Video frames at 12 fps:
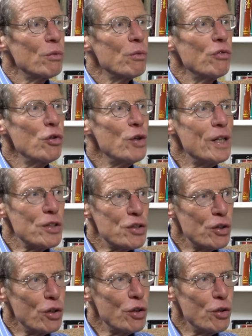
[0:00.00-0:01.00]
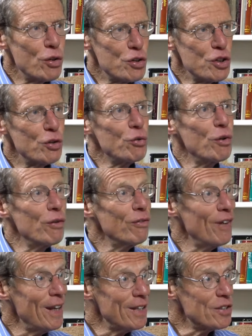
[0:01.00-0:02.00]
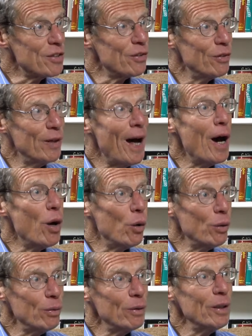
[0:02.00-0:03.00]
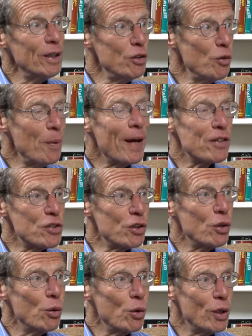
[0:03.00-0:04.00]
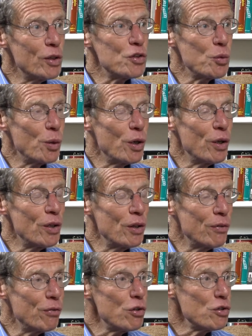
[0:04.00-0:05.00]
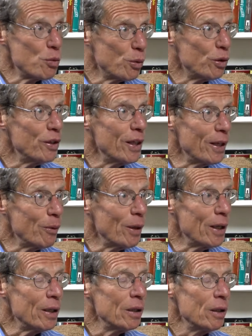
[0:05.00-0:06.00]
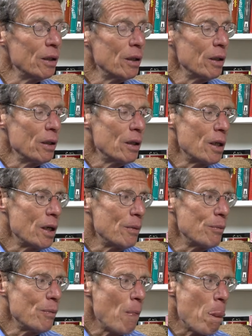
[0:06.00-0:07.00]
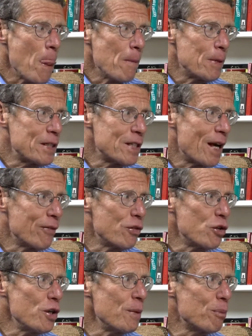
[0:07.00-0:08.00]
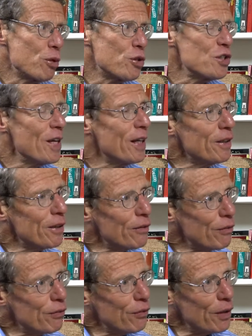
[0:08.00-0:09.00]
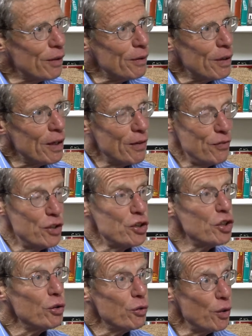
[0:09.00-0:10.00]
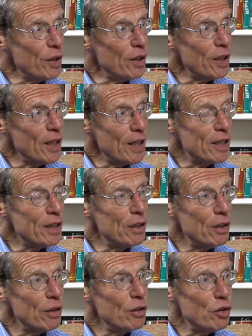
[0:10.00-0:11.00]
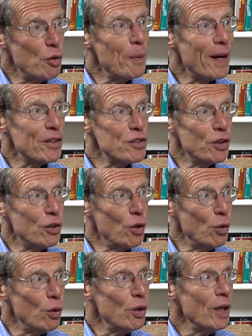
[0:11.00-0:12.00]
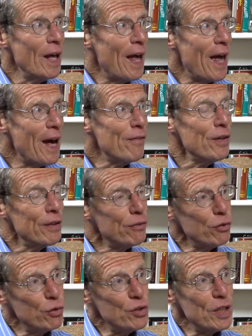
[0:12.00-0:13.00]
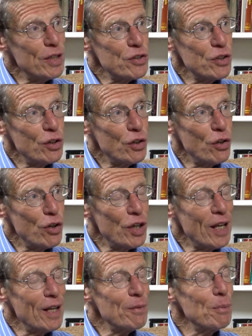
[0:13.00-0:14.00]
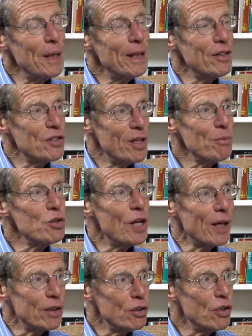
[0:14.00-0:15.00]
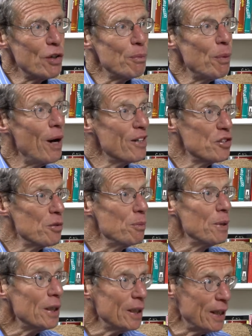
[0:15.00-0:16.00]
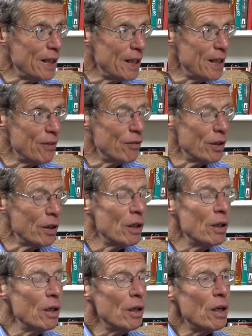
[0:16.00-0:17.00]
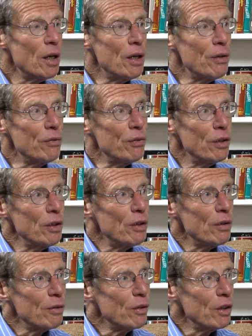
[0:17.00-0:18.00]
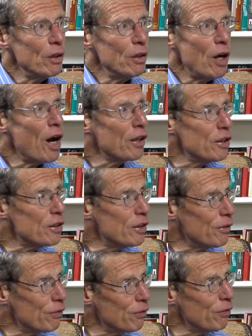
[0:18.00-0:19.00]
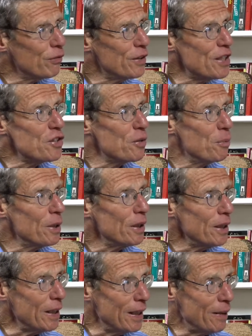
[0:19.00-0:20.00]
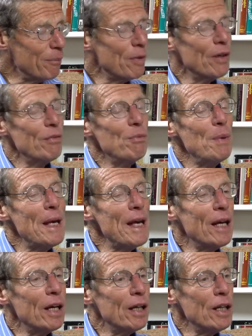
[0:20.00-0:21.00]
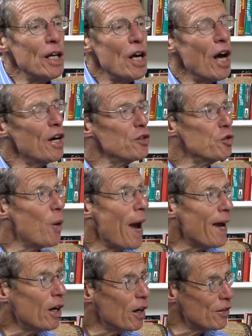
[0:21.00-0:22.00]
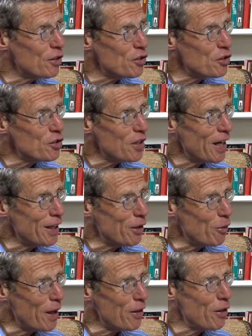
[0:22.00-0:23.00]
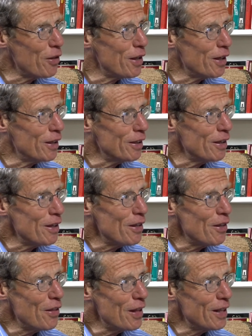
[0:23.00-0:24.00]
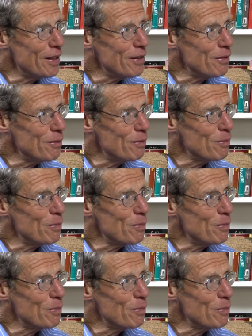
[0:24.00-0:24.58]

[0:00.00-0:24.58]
food insecure children face now in New Mexico or elsewhere in the first world, anyway. Um, but to have 30% of, uh, of the children in New Mexico having food insecurity and being subject to the possibility even of cognitive disability of being a, a drag on the society rather than a than